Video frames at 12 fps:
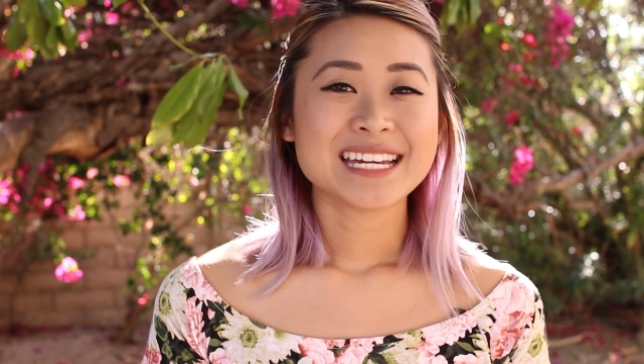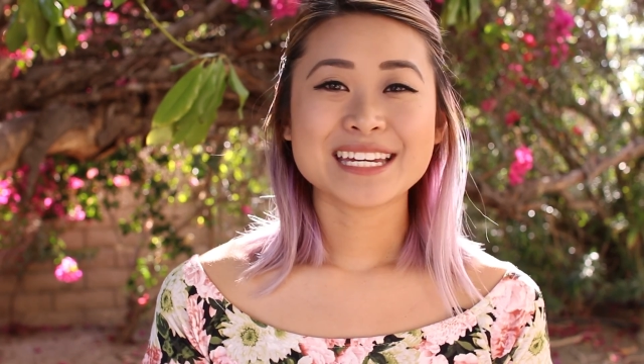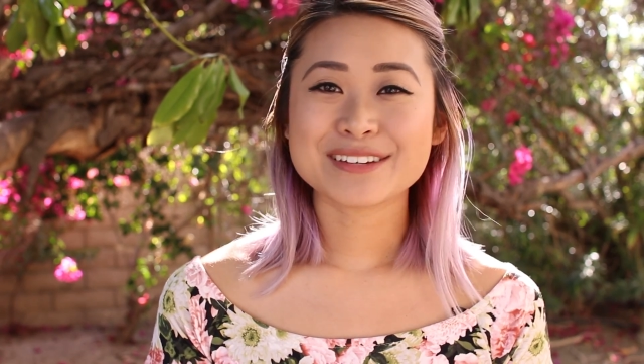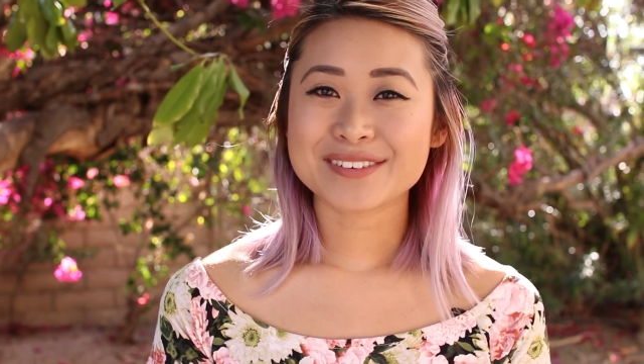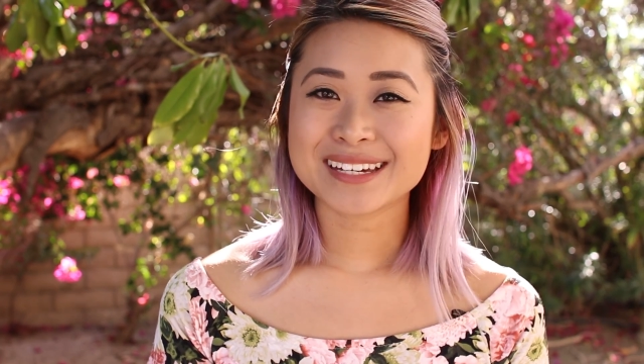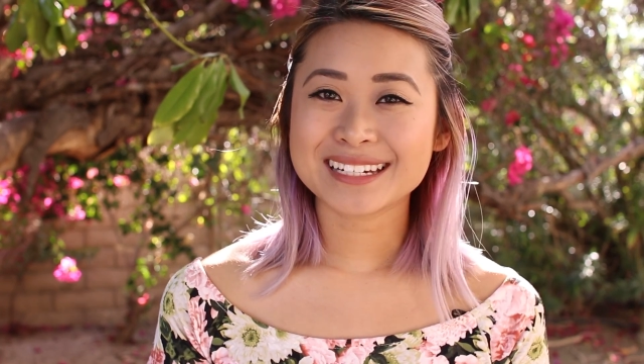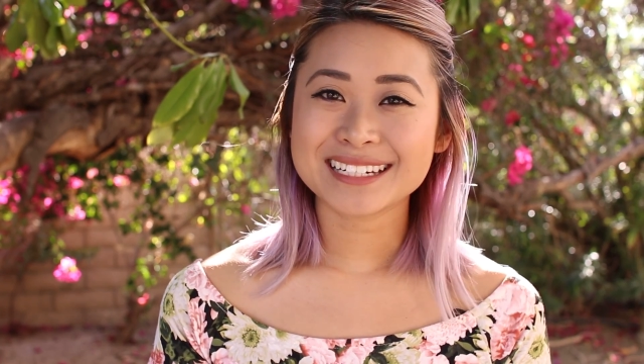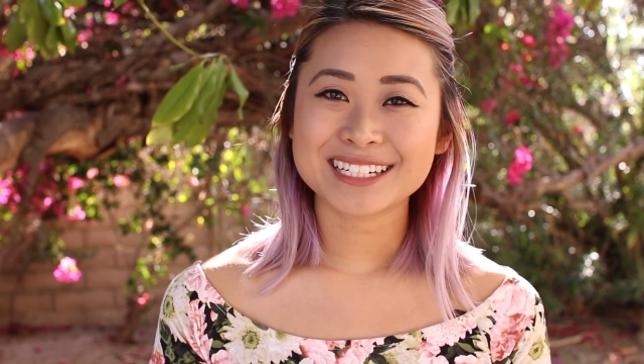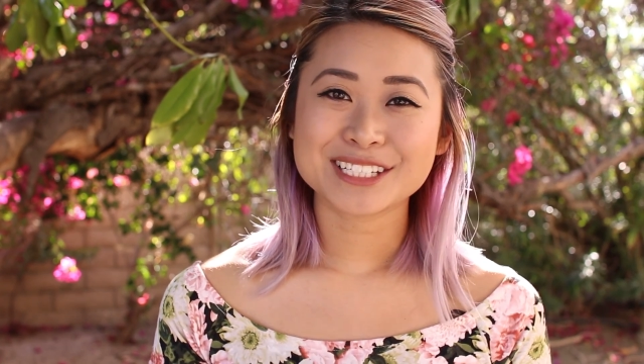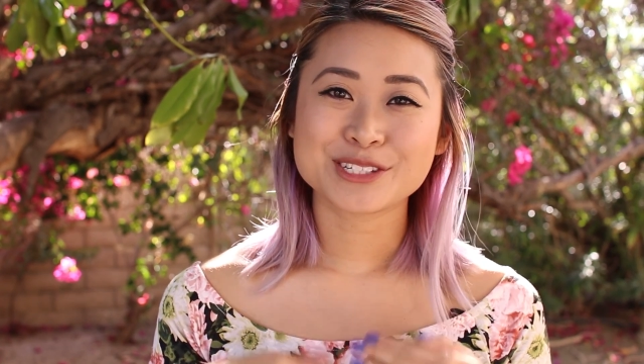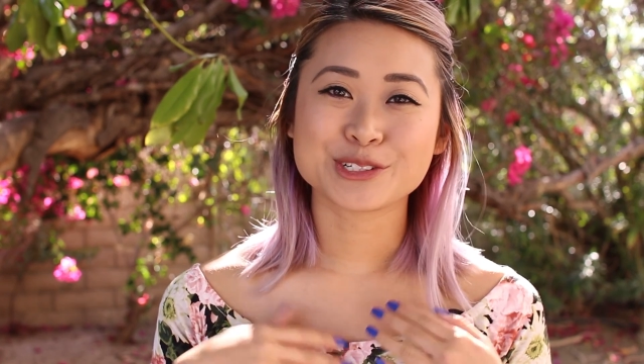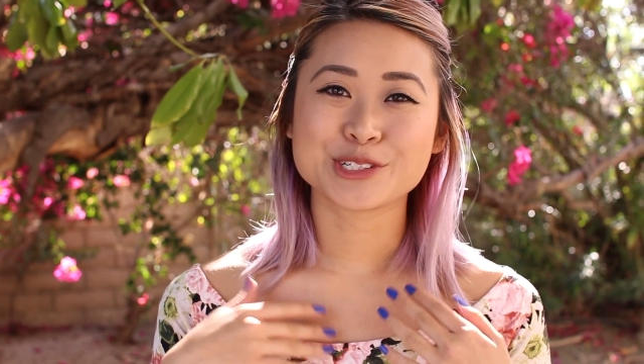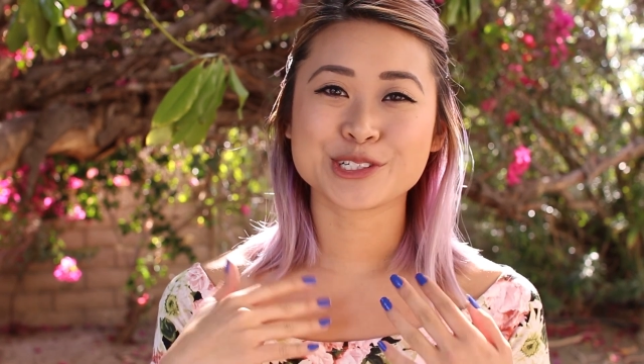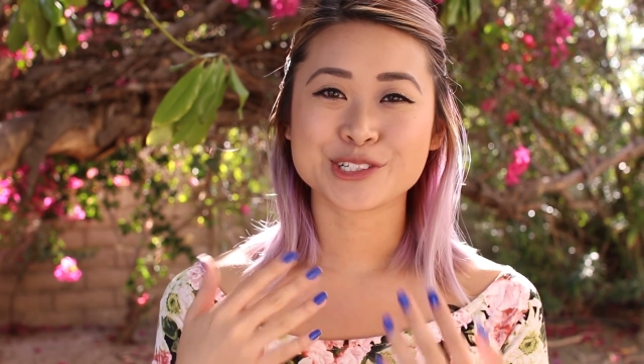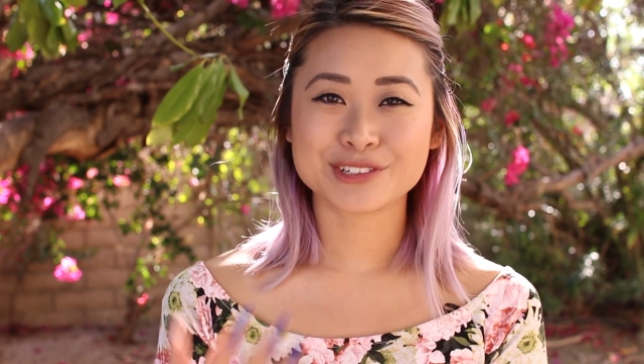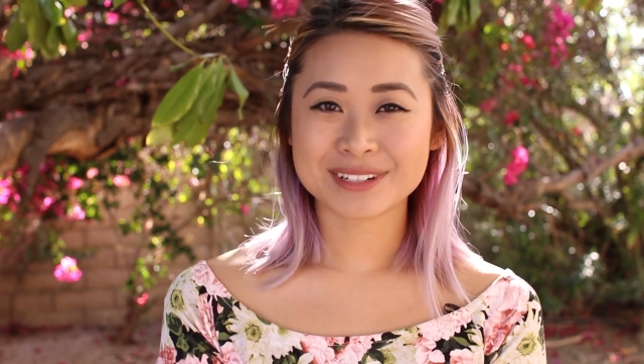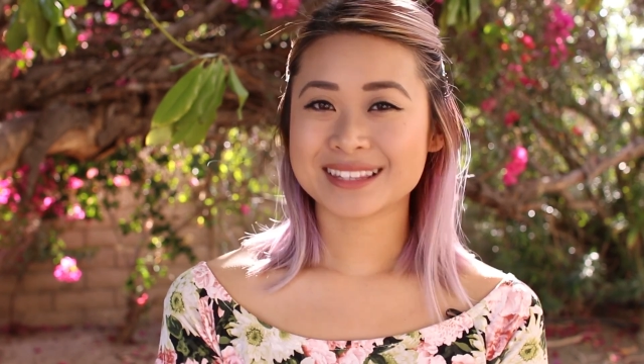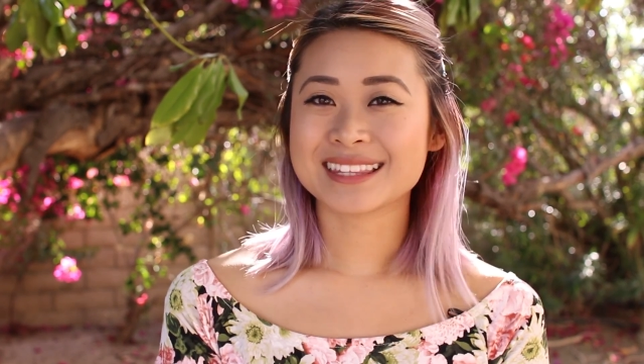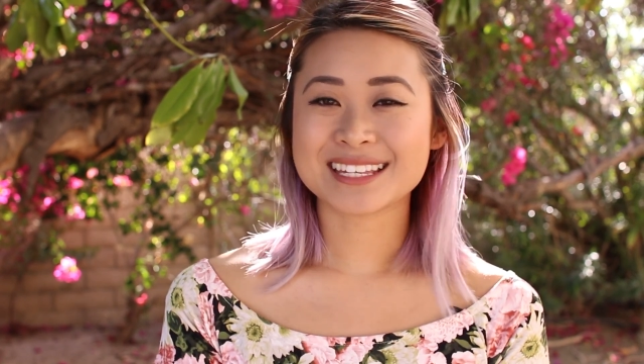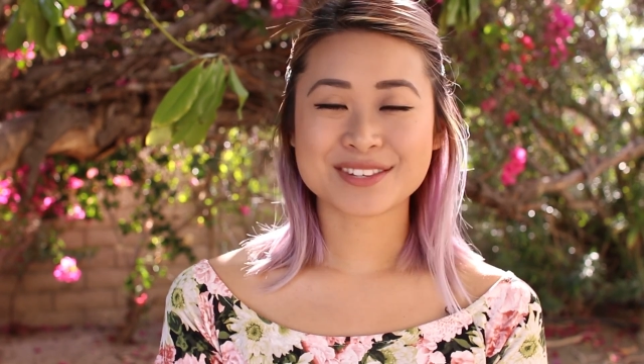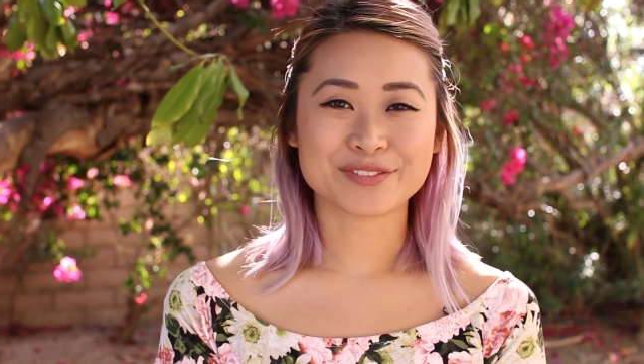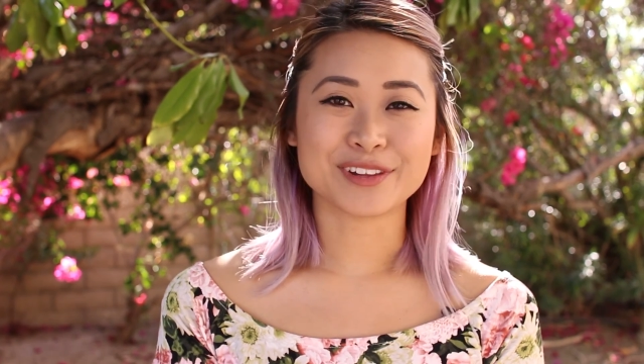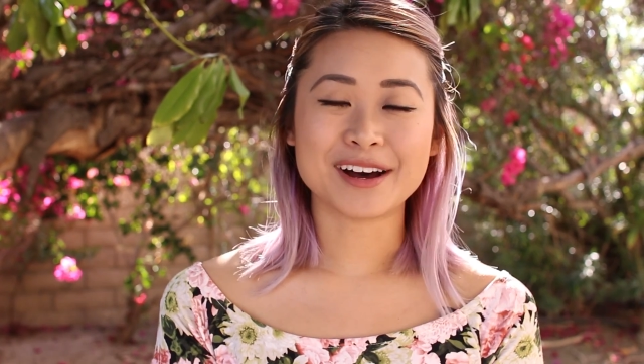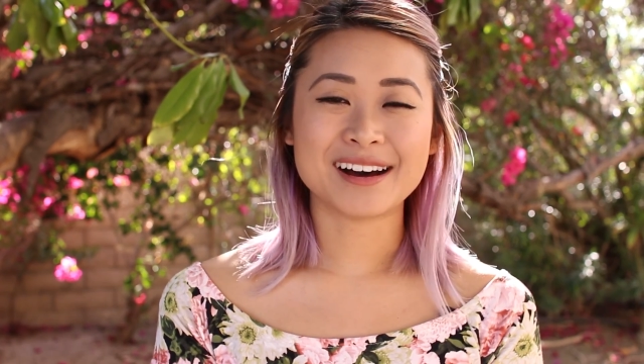Even to shoot
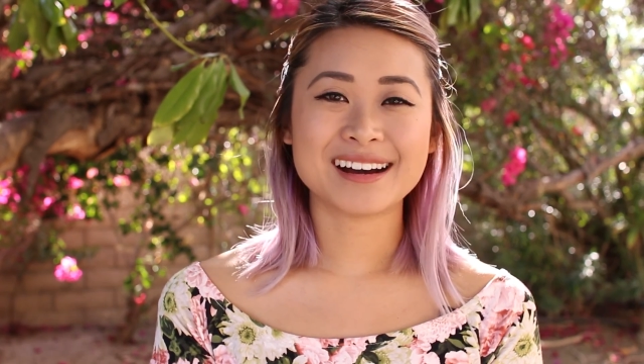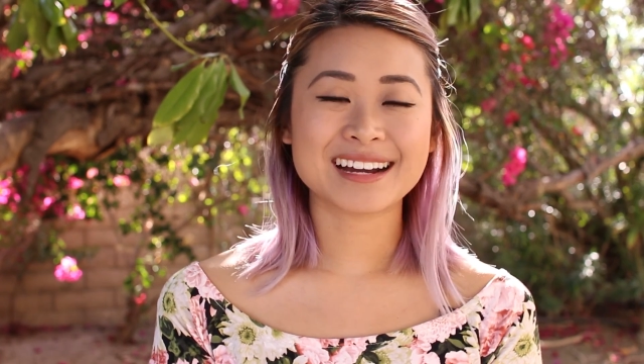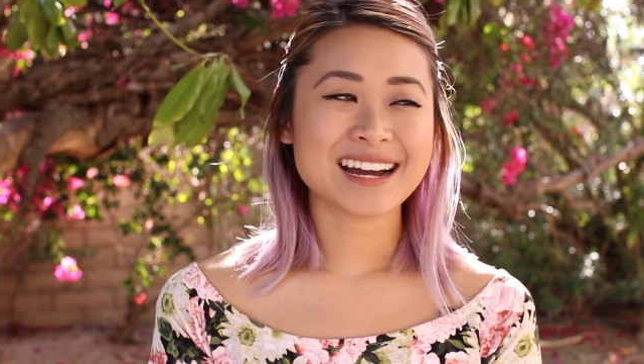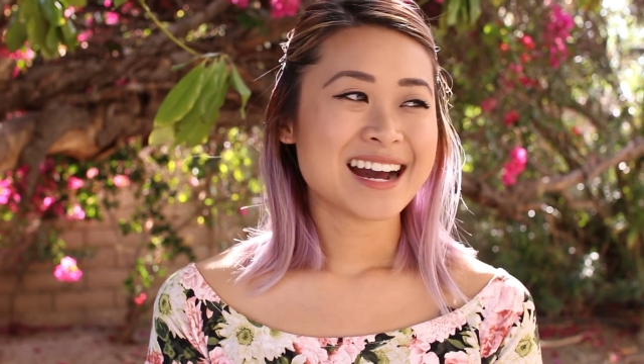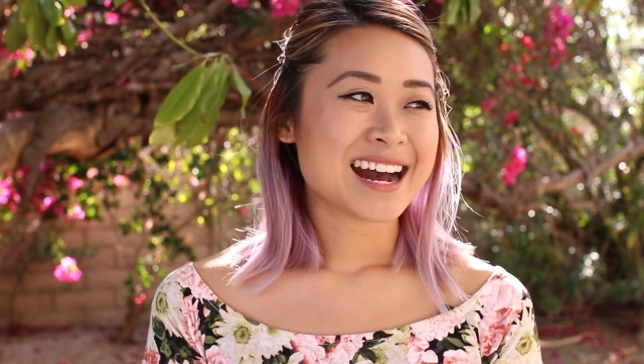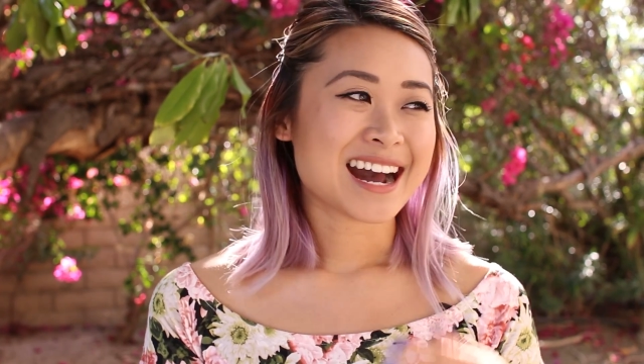this vlog,